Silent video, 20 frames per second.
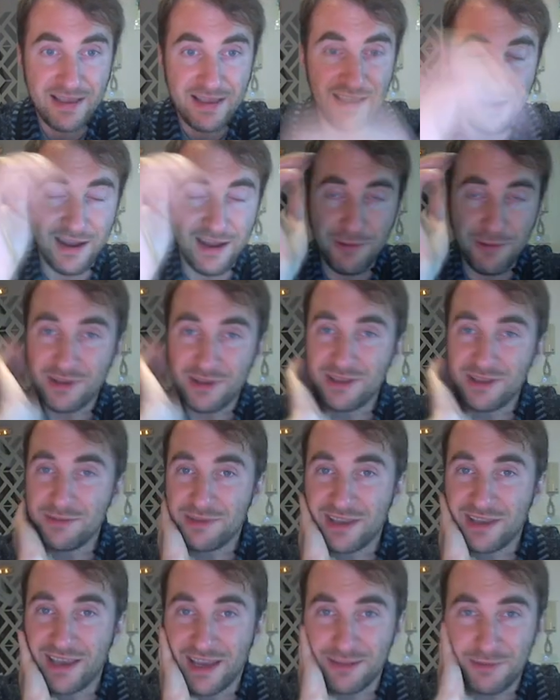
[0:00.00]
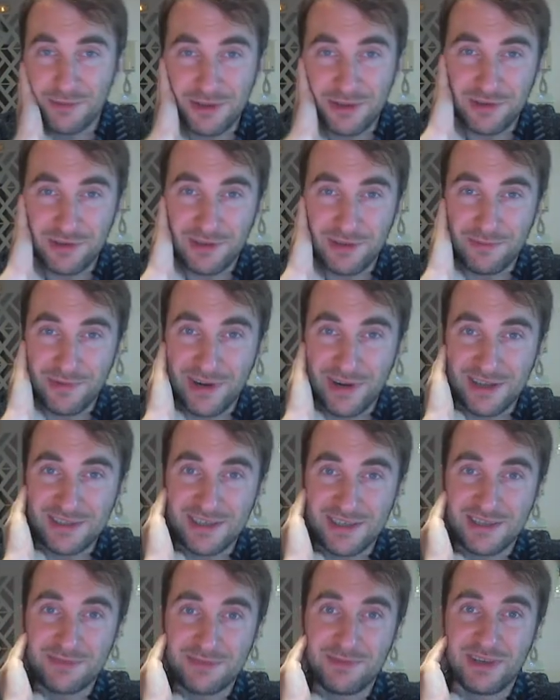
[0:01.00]
And I want them to guide me through that
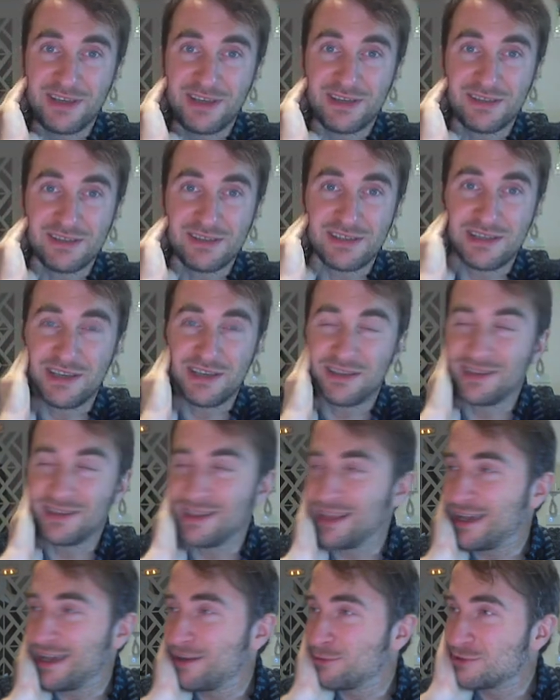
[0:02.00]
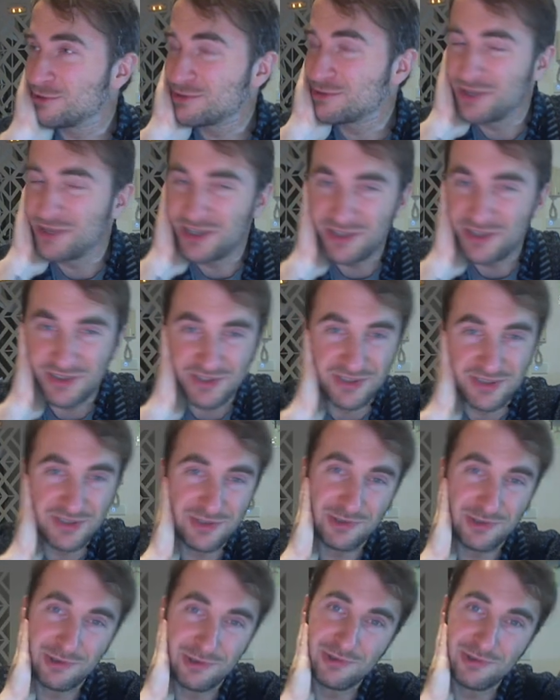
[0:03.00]
process because that allows me
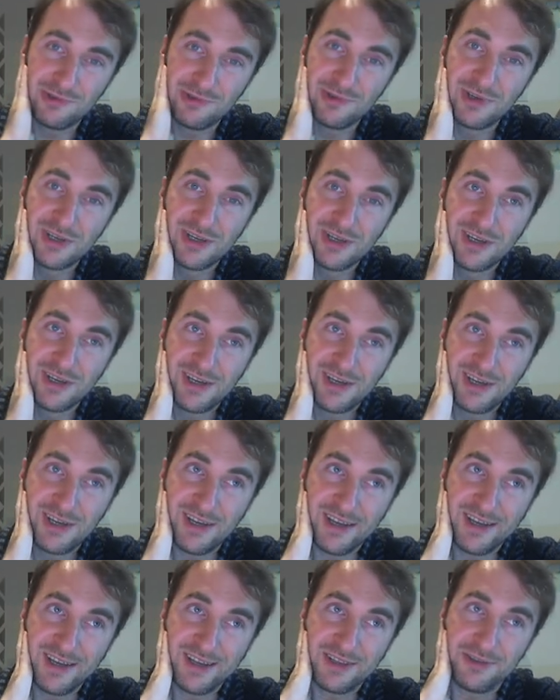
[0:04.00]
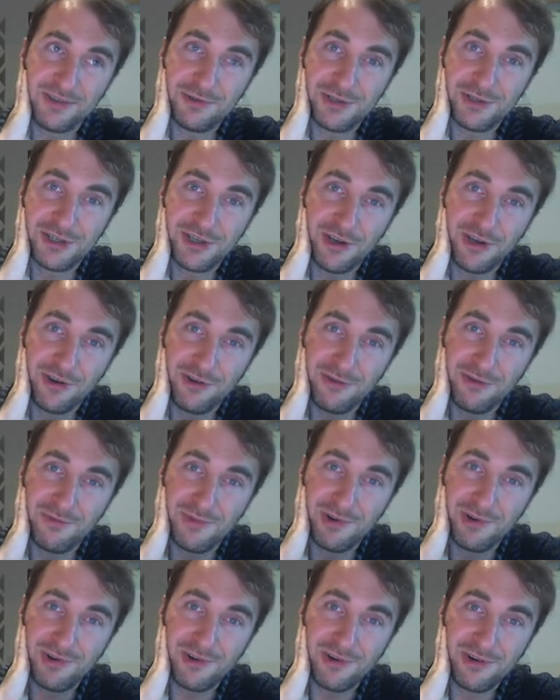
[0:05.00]
to show
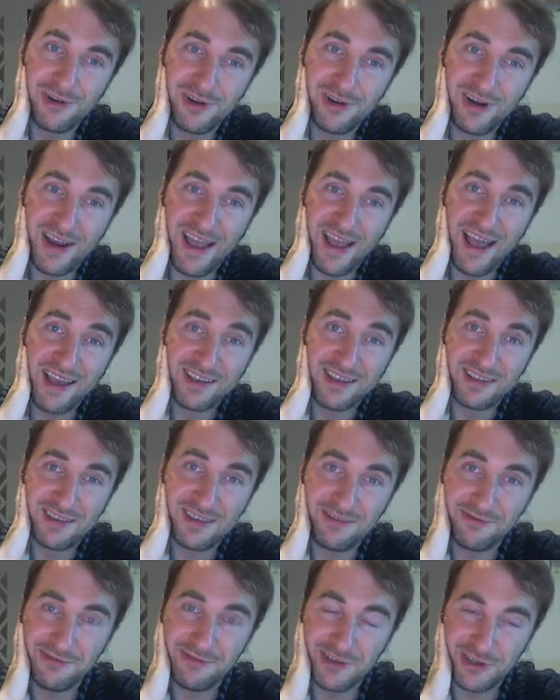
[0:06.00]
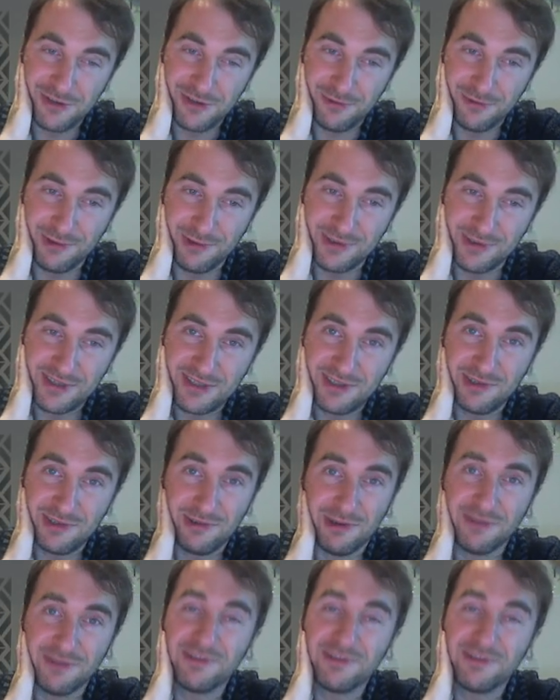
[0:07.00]
more active visuals too.